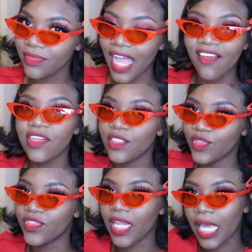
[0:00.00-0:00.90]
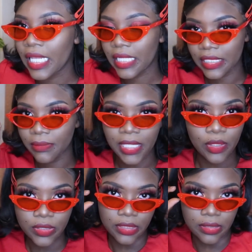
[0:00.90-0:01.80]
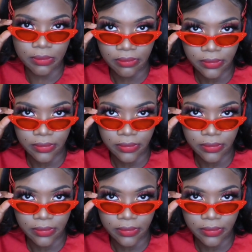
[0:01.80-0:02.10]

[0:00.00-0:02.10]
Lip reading: I really do feel like I look like somebody auntie though.